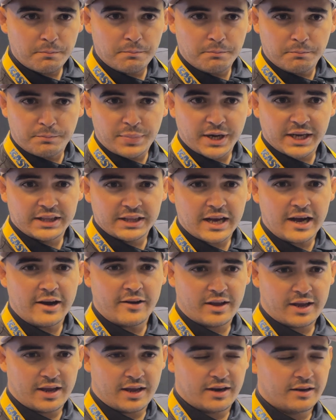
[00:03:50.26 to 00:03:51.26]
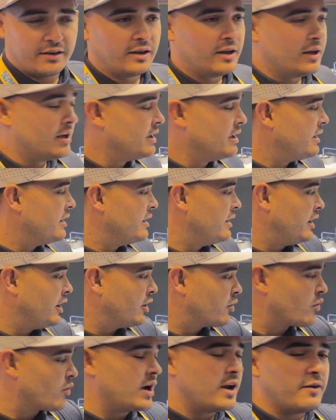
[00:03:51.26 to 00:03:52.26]
bring it down again.
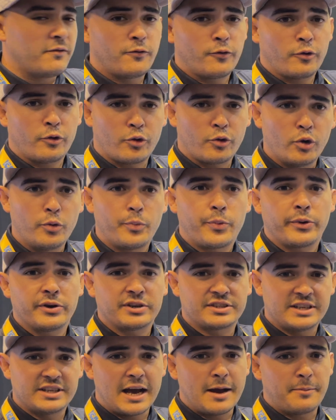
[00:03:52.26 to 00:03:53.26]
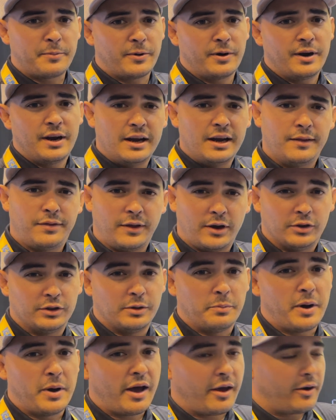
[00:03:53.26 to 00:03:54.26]
Great for grouper, snapper, anything on the
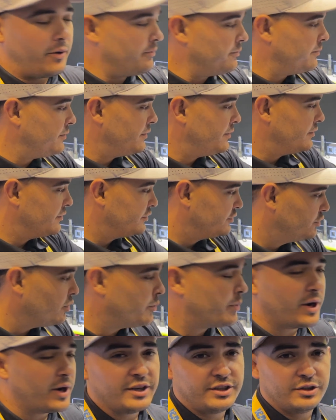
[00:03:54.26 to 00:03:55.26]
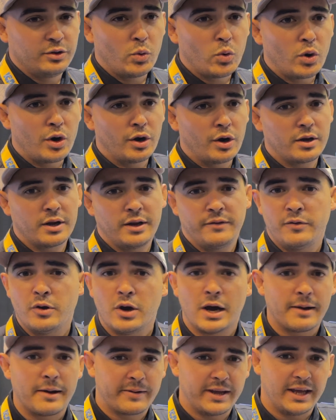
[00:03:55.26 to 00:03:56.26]
bottom. Super easy to work. If you
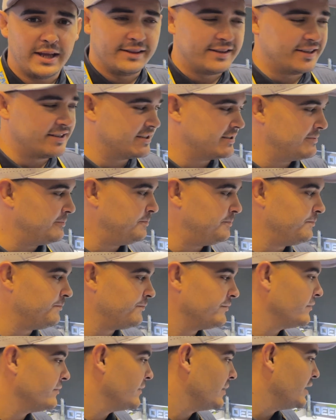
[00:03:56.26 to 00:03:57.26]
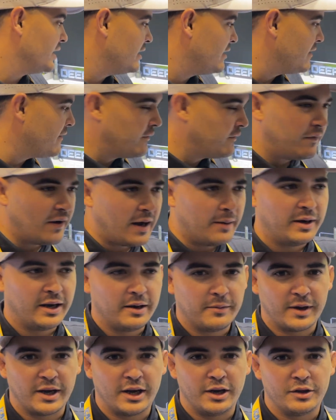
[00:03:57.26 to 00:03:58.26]
have kids, family
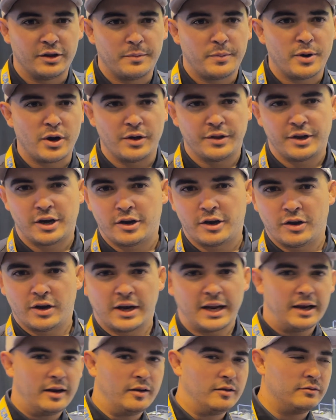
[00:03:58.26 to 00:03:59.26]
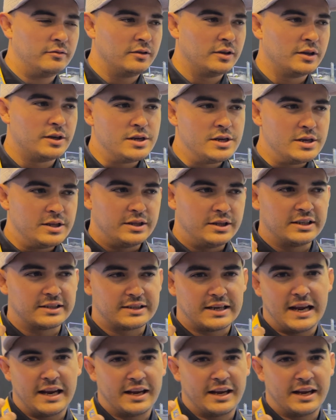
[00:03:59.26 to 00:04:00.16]
bringing on the boat, they're not like these like